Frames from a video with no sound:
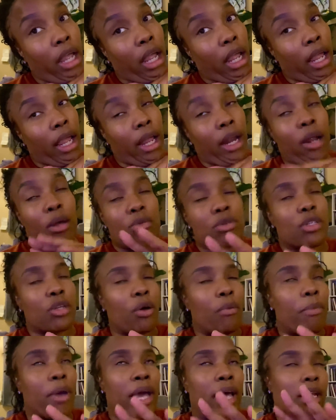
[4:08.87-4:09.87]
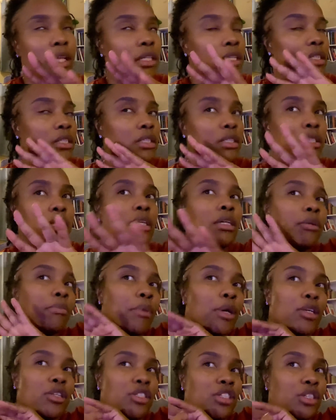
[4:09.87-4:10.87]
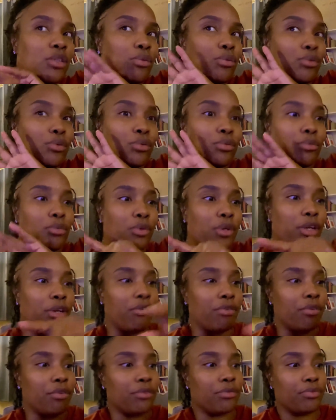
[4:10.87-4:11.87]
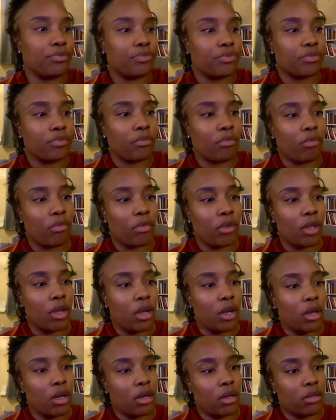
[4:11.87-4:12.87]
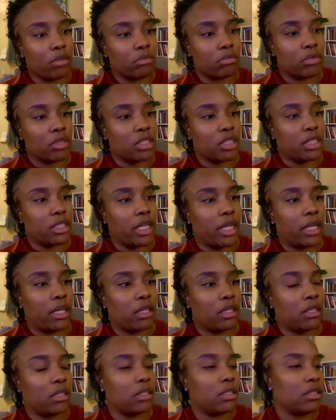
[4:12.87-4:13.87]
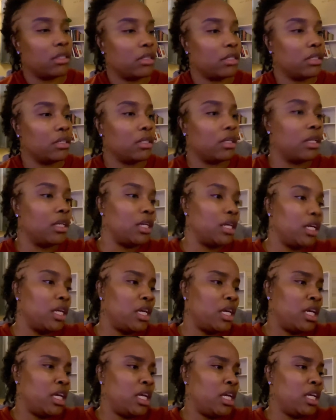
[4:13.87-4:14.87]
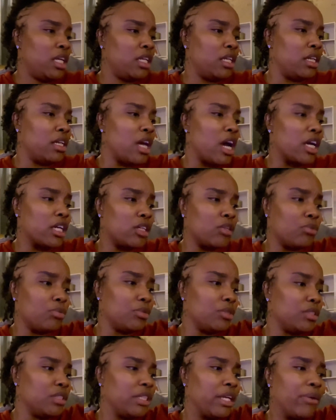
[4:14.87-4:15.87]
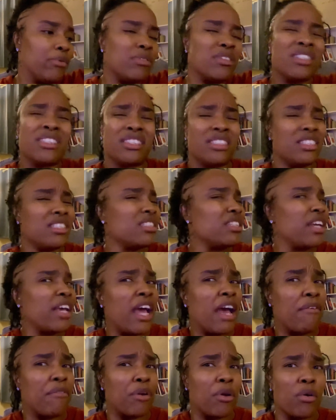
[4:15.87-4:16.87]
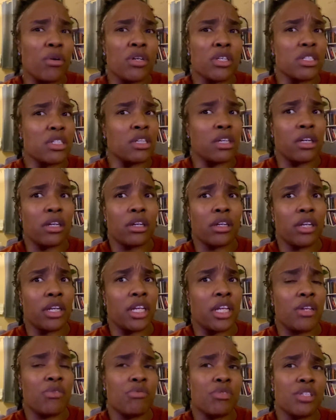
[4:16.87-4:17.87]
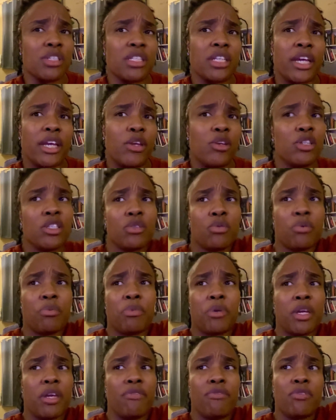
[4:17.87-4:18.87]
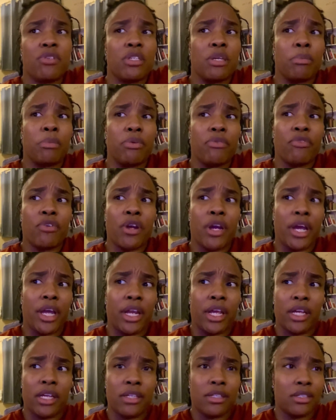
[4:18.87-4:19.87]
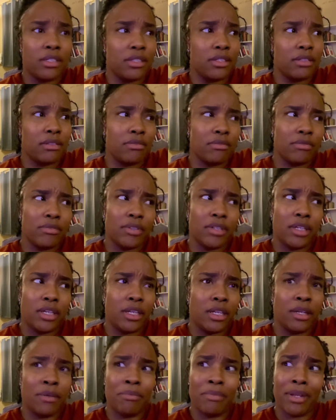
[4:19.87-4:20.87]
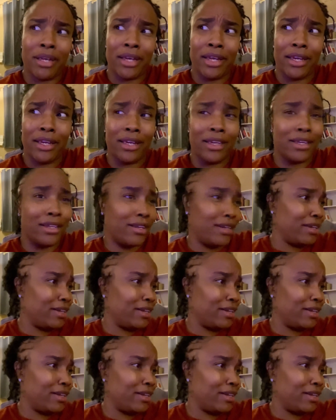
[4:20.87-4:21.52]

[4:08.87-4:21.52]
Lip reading: And I was so mad at this emergency room, whatever, because the doctor they was just to have no concern, and he was just like, you just want me to give you something for headaches? And I'm like,